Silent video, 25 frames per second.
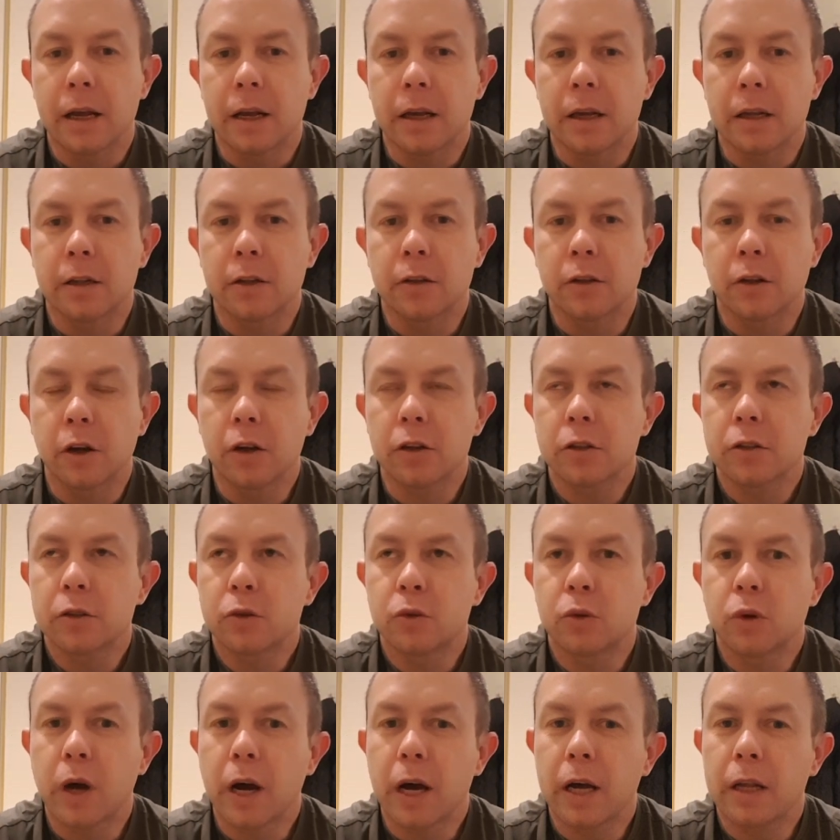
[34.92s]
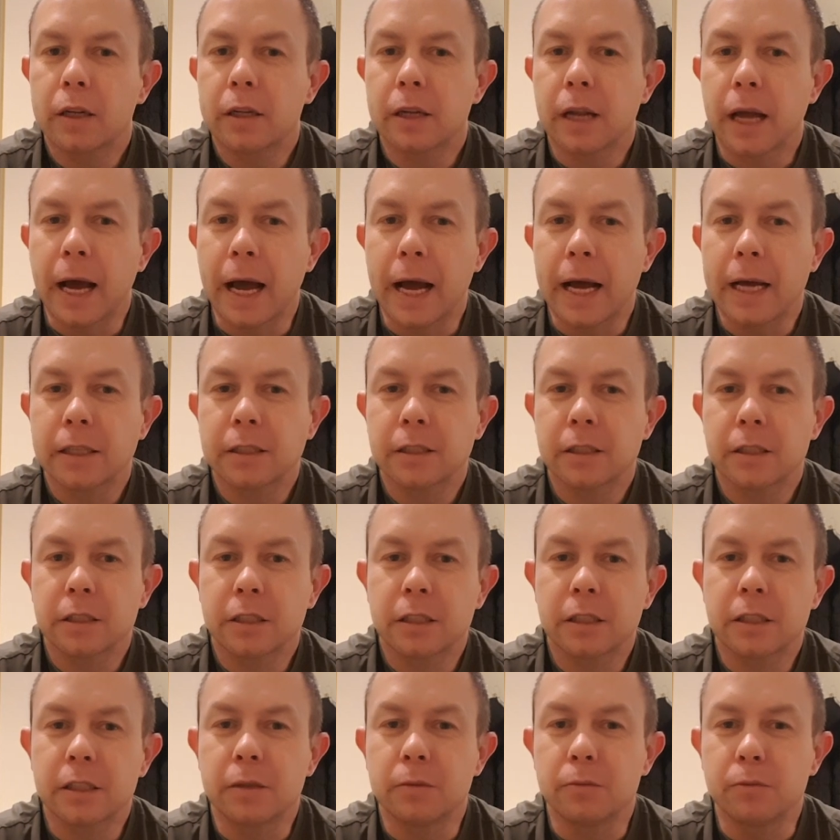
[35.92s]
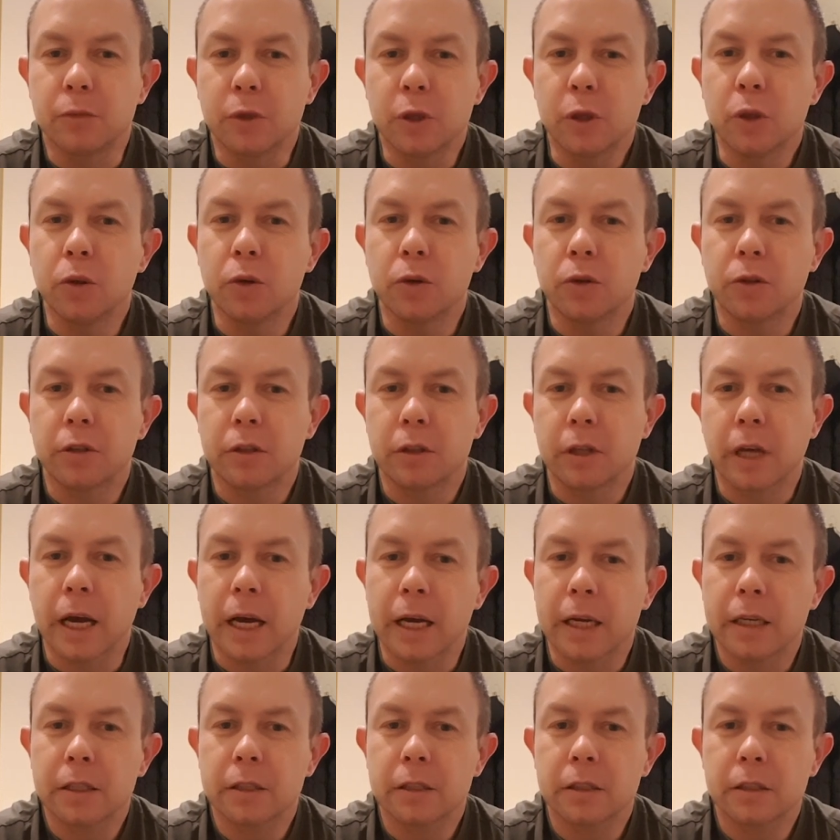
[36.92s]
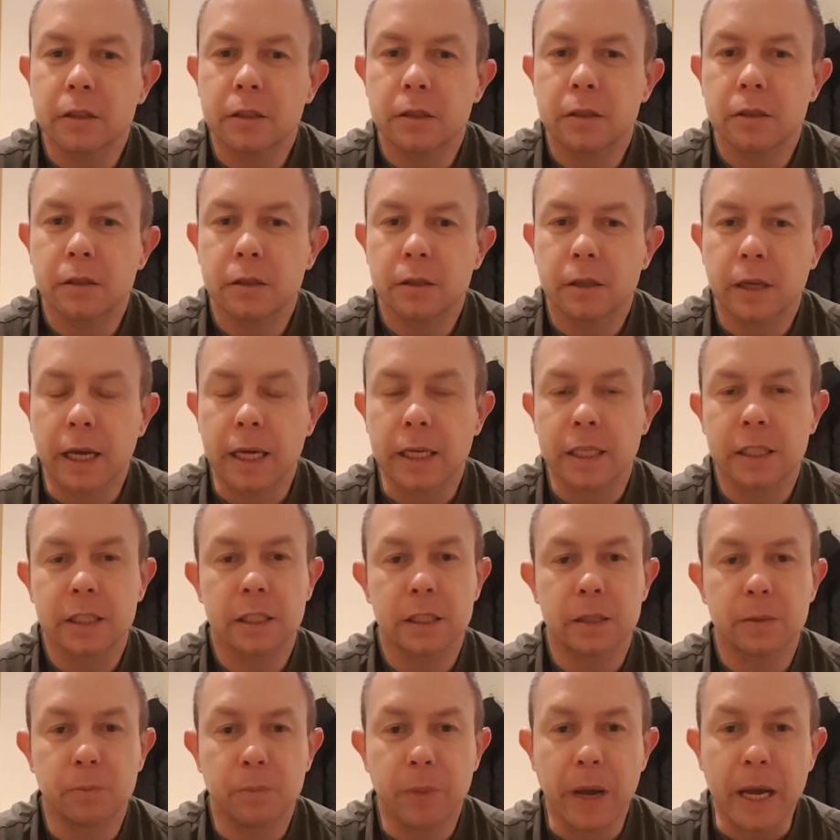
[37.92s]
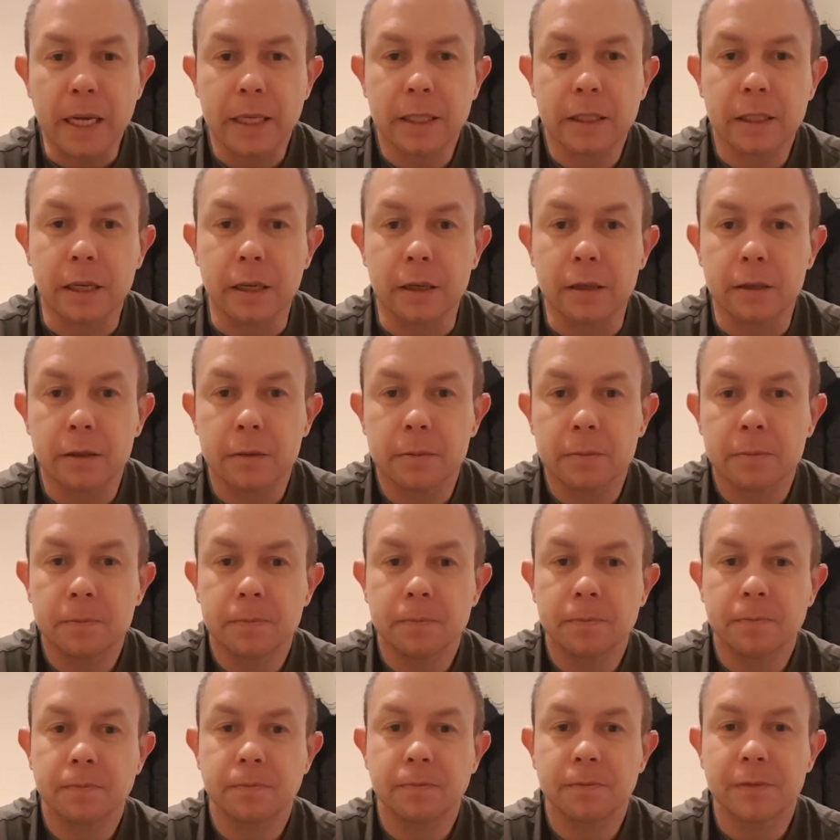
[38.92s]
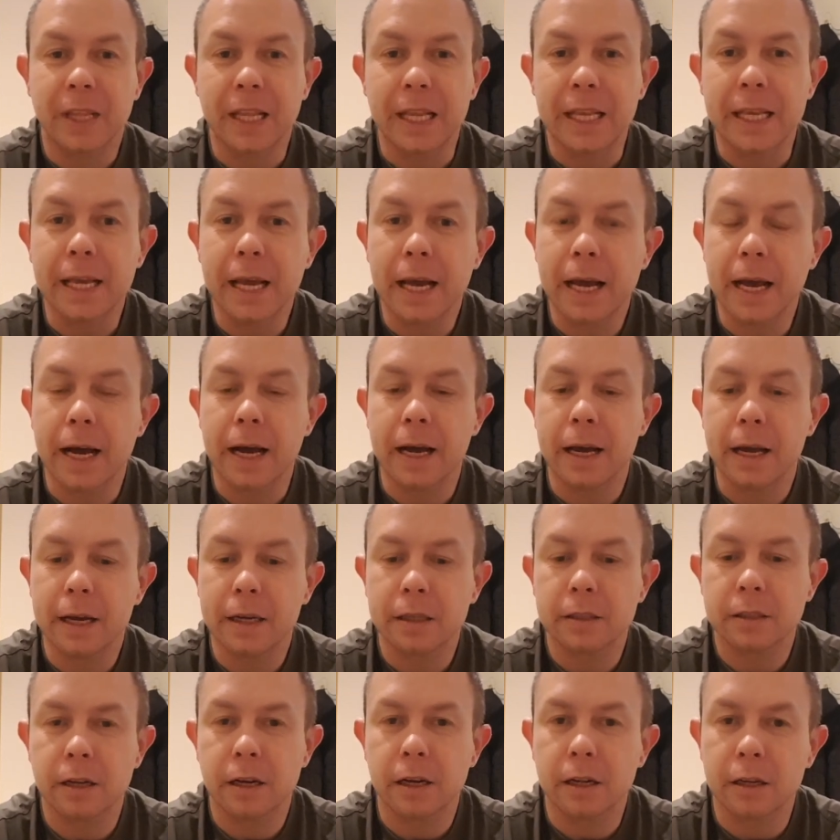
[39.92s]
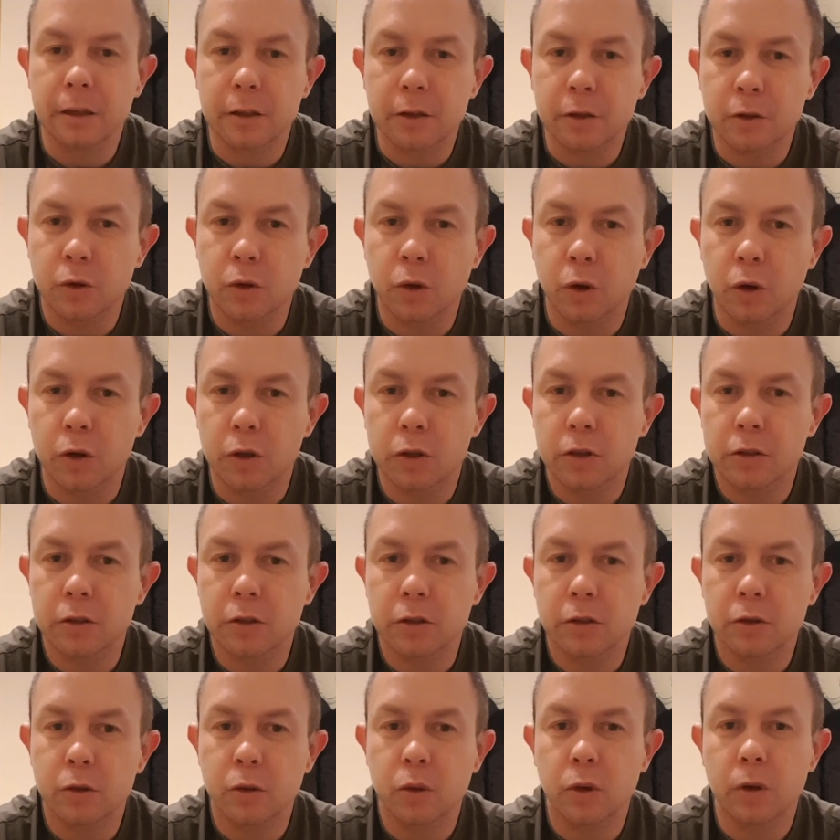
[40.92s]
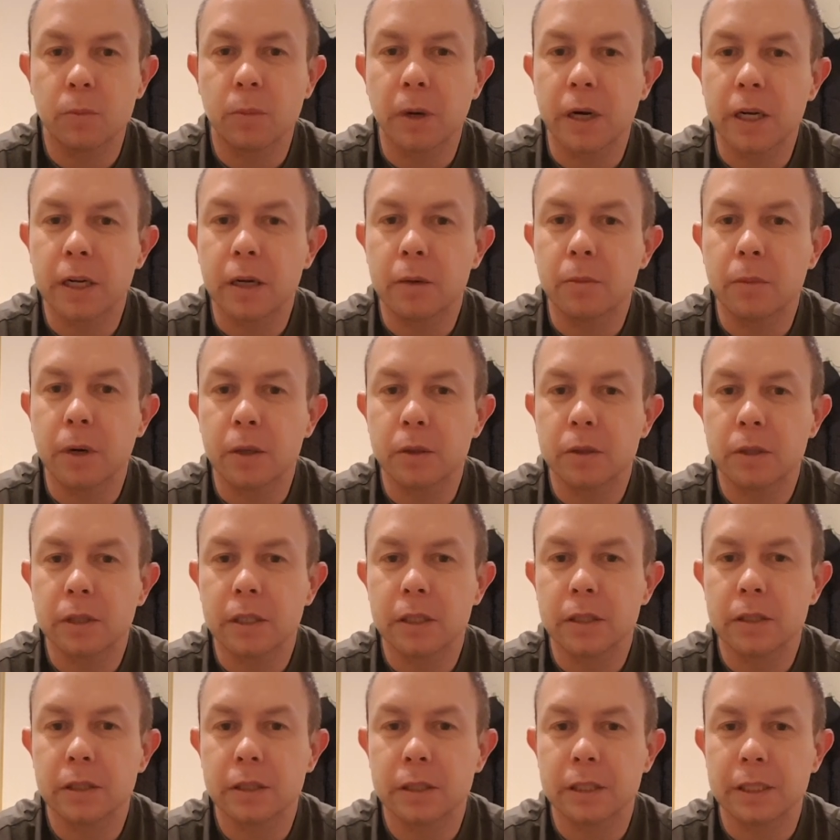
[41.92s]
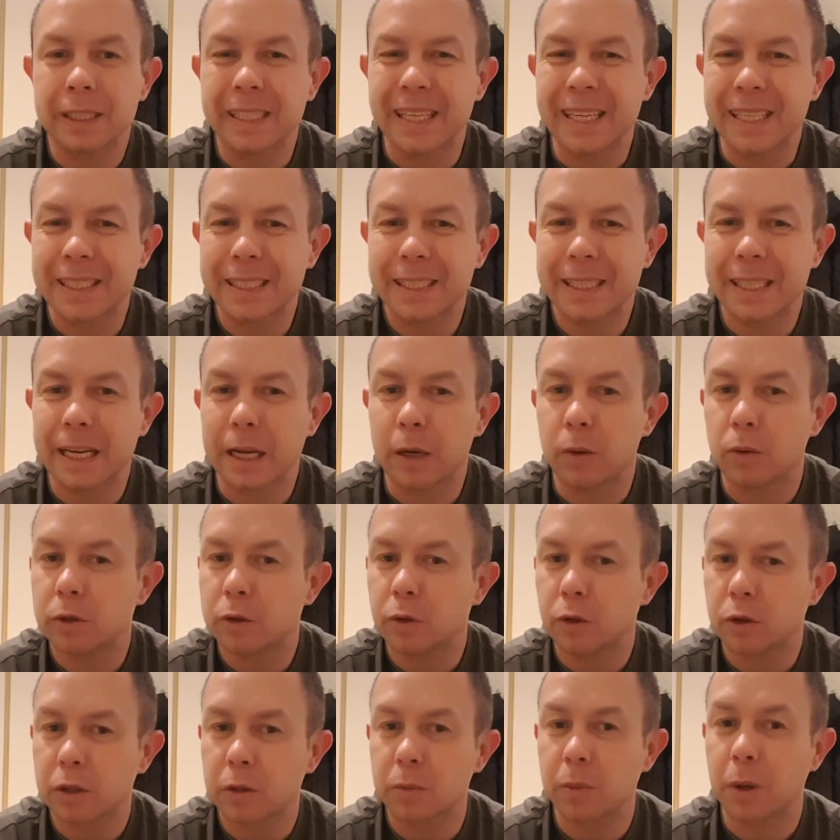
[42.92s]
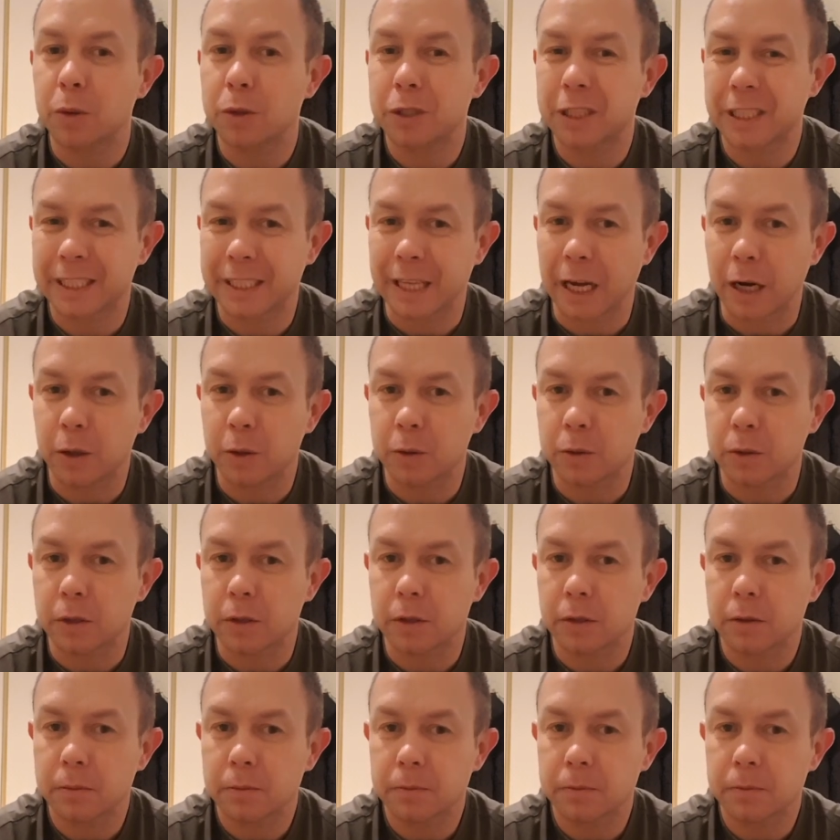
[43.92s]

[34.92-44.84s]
not run as smooth as expected? Yeah, I actually talked to a buddy about this yesterday. We talked about sound.